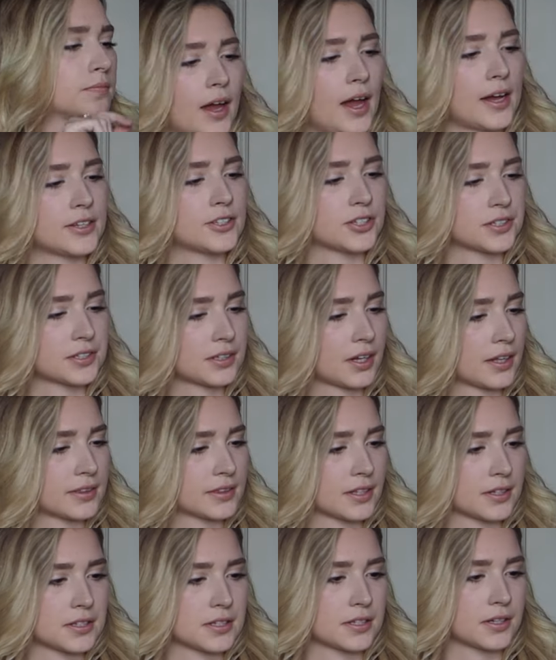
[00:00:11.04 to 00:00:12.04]
I just
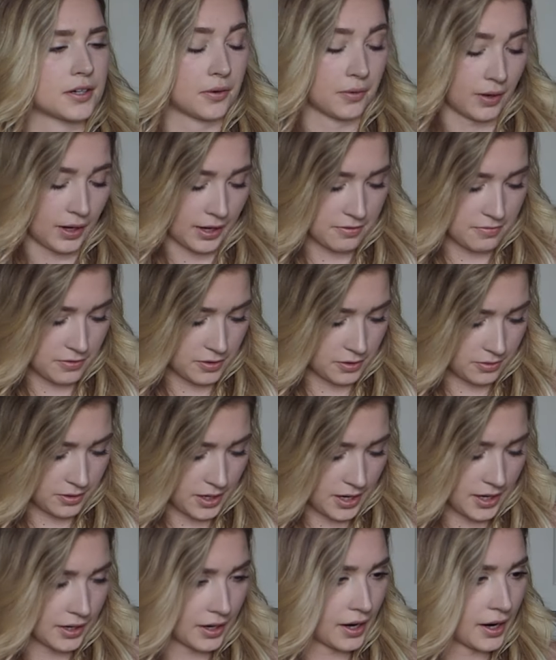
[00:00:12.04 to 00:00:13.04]
got this new
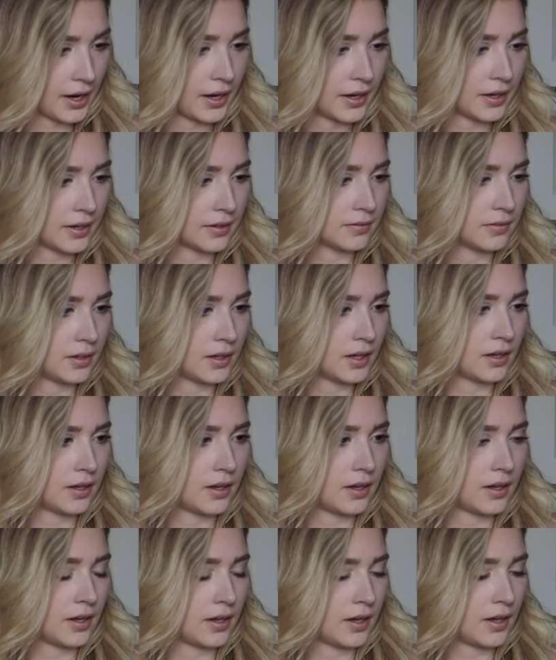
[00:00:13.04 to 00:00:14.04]
iPhone and
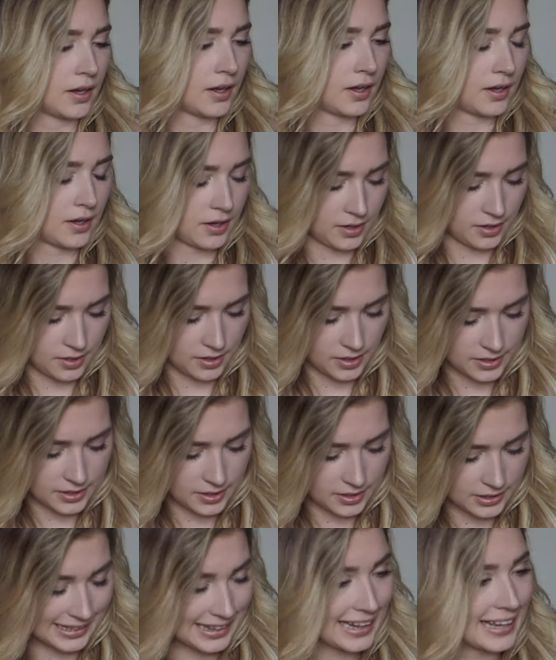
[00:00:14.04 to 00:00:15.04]
it
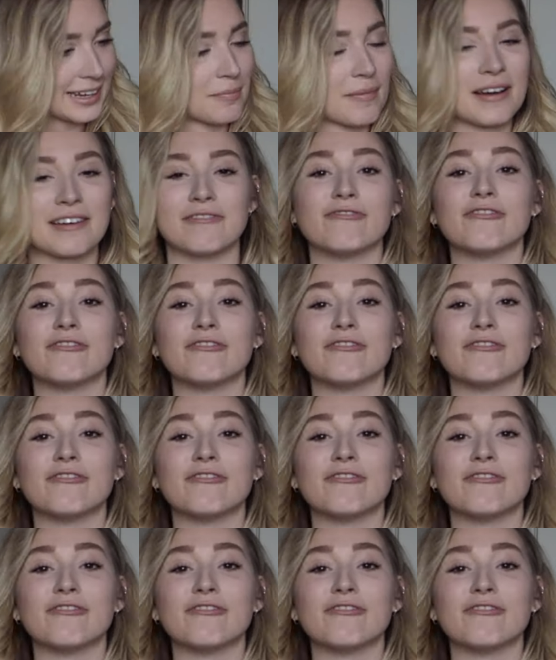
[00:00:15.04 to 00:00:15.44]
doesn't like my